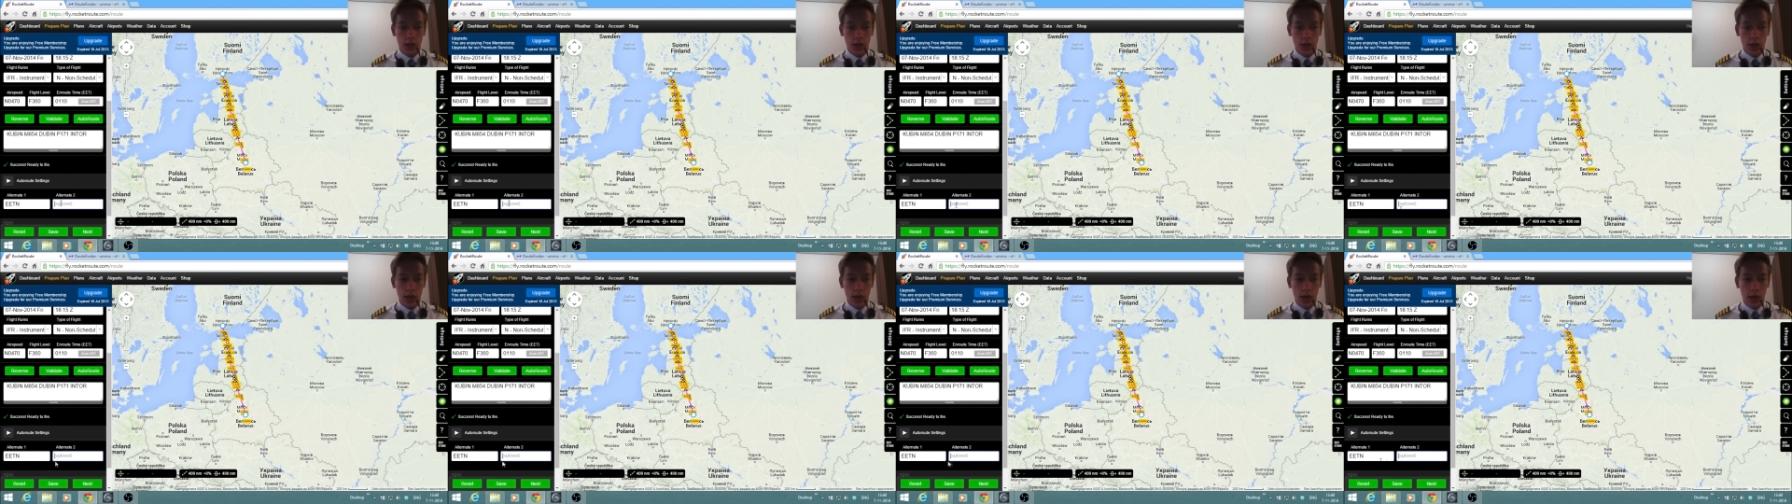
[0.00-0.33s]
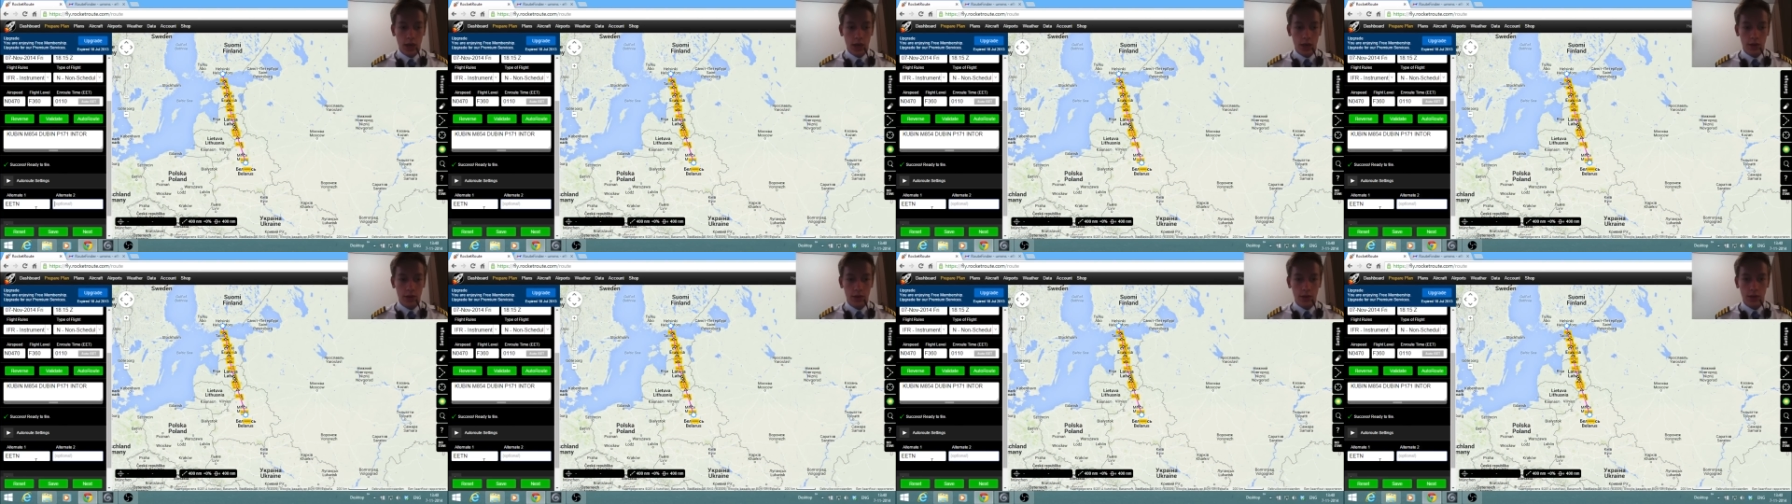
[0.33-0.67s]

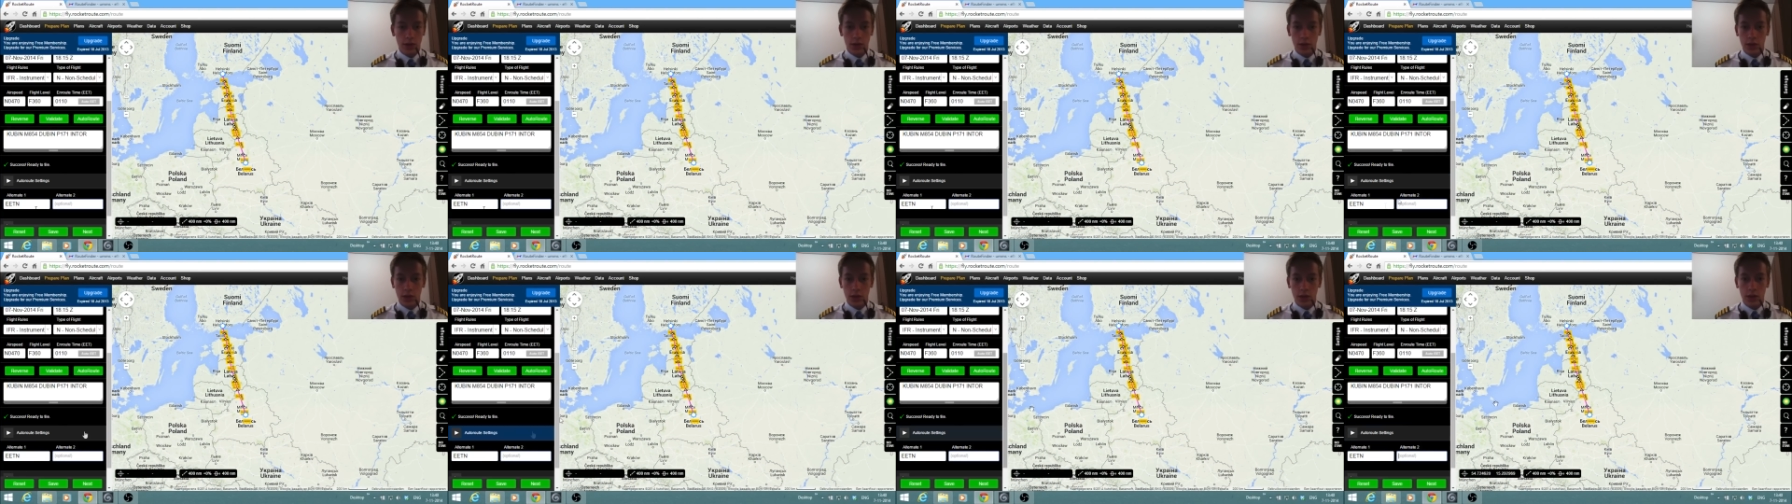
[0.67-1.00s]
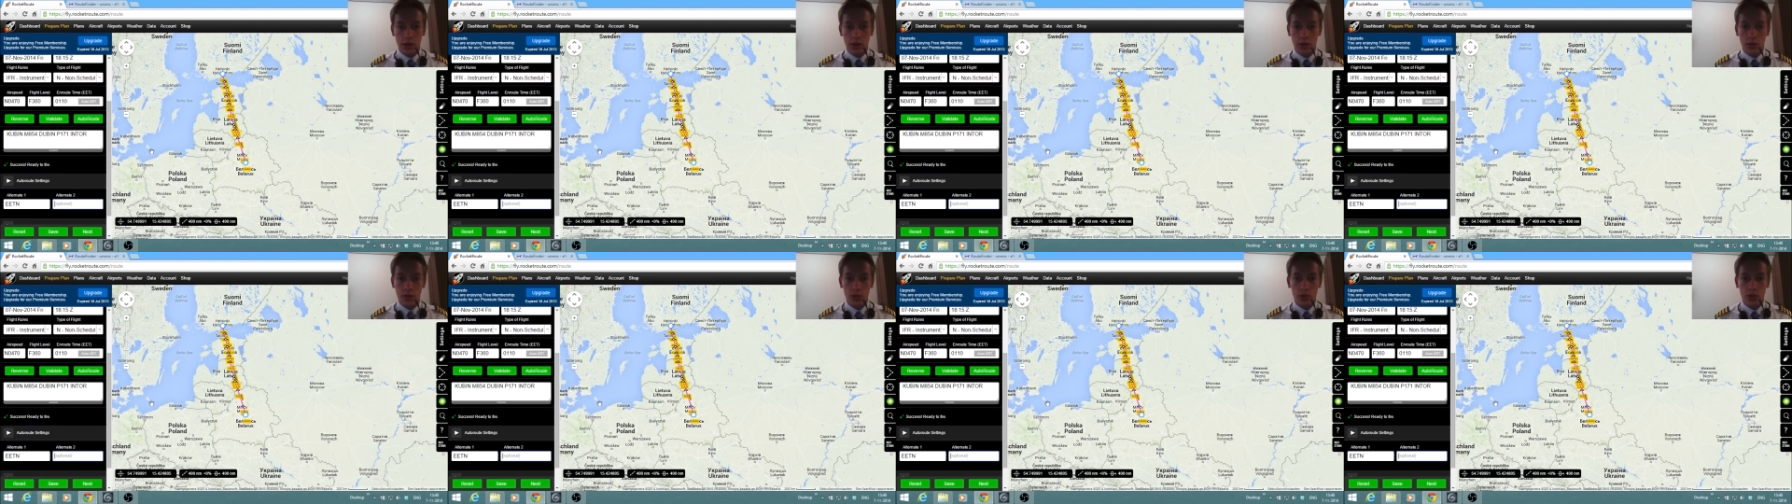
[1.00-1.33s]
And yeah, I
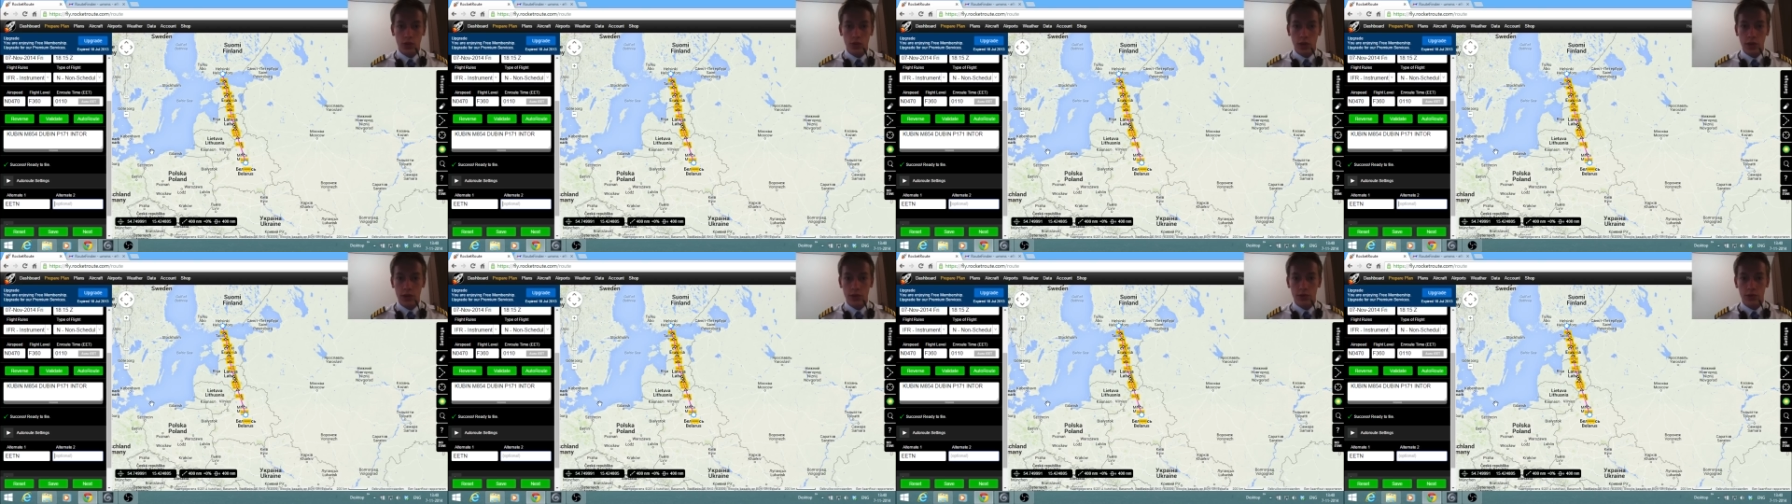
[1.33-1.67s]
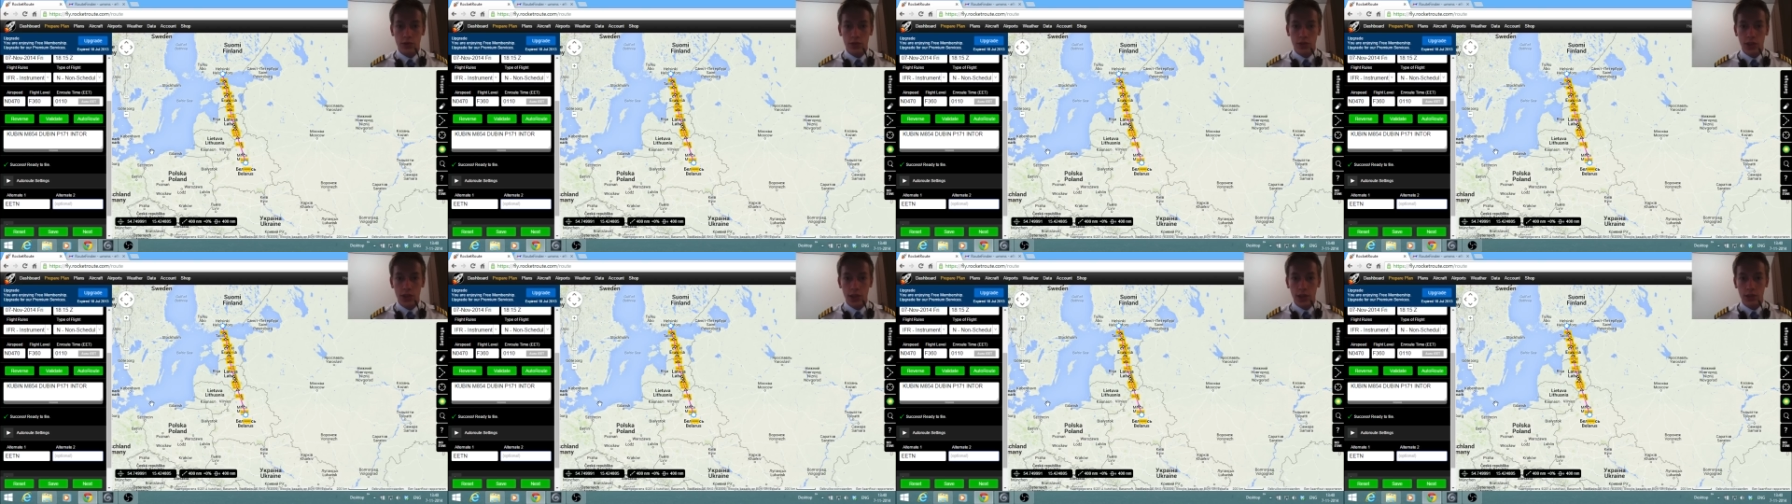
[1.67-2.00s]
can also enter
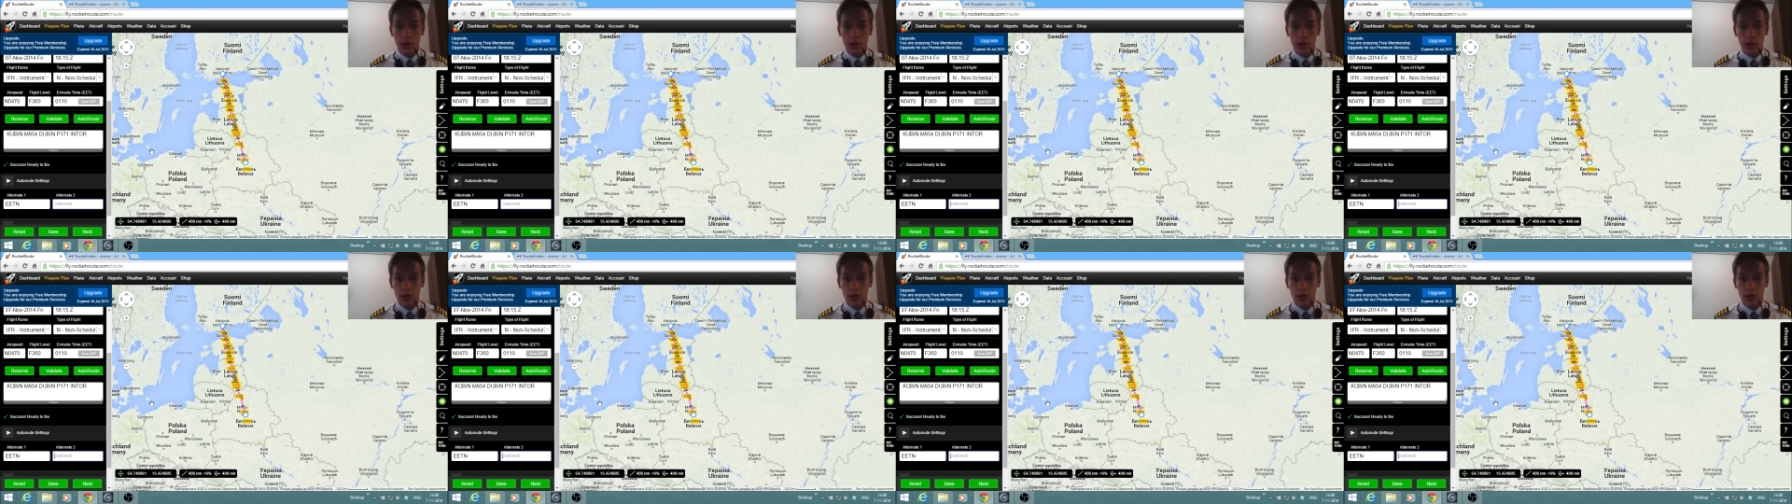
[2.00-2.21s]
a second